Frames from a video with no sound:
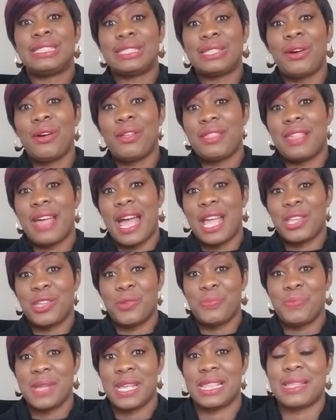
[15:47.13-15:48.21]
so that
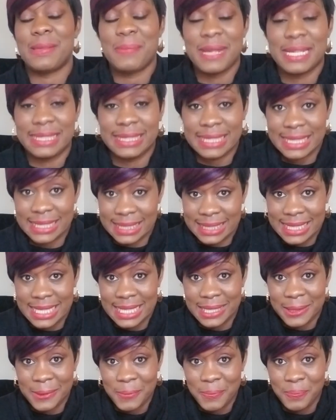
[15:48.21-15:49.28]
you meet the business need.